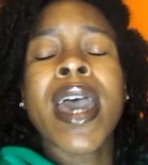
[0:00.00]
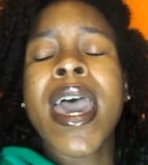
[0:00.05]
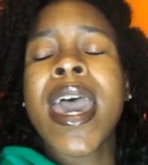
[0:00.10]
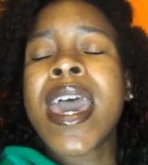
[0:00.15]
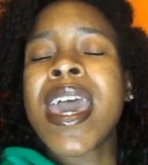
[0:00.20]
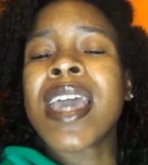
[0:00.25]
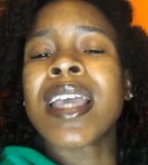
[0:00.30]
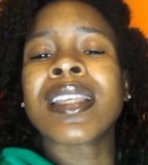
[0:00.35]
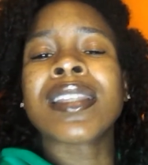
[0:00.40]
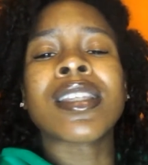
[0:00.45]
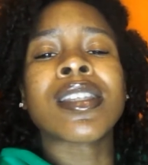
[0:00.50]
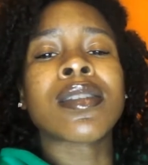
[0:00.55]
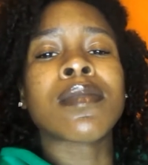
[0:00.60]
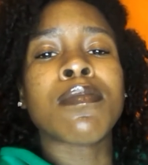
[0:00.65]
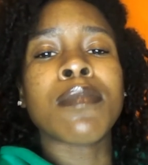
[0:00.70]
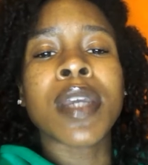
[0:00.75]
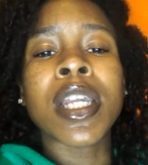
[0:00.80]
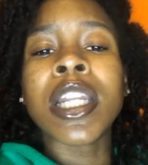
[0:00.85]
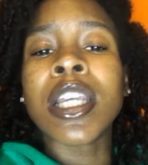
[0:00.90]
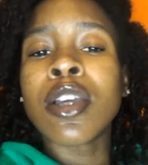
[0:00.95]
ask as
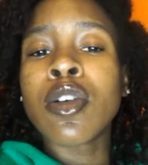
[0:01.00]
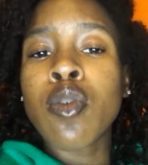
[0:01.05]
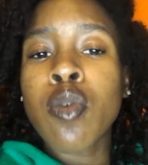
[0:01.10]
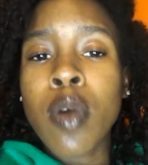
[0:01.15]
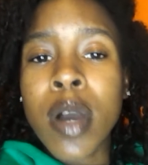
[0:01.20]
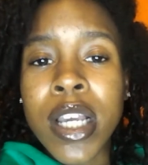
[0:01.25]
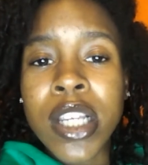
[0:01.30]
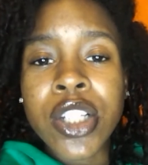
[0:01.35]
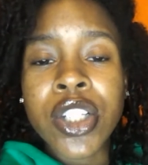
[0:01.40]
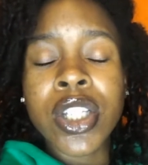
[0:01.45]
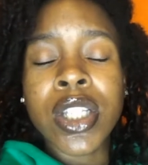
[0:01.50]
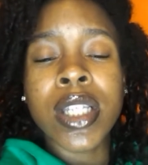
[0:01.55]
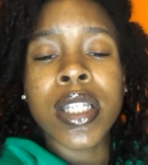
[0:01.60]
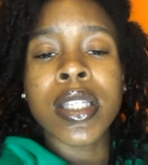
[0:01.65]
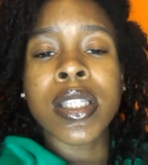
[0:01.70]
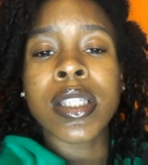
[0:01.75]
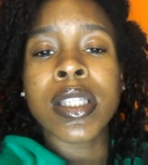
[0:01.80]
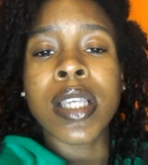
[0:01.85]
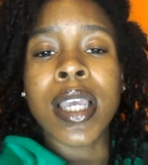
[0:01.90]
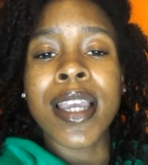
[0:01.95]
many
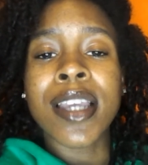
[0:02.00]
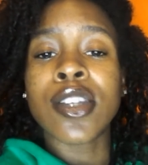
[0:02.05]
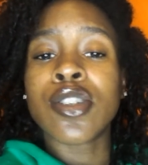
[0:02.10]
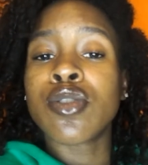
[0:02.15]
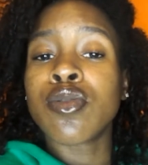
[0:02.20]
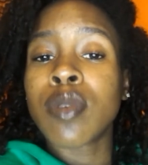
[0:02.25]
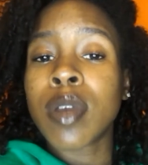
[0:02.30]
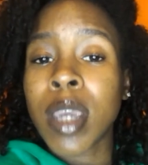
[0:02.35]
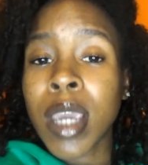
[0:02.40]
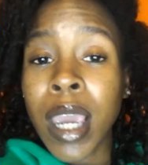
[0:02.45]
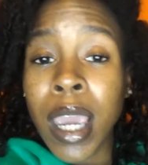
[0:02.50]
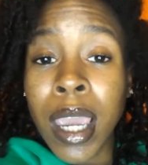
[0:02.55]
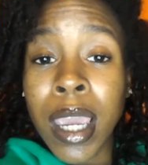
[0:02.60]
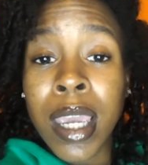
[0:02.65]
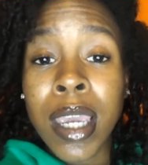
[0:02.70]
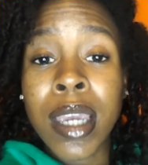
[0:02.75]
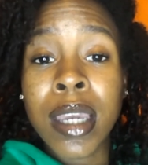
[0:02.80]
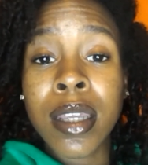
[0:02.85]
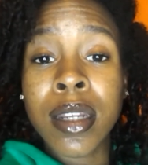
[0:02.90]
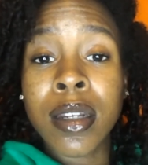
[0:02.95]
questions as you
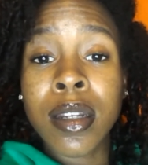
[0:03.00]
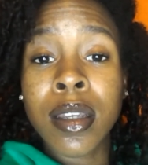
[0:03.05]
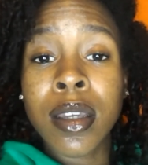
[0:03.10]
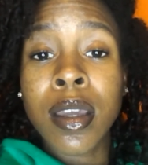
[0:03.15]
can.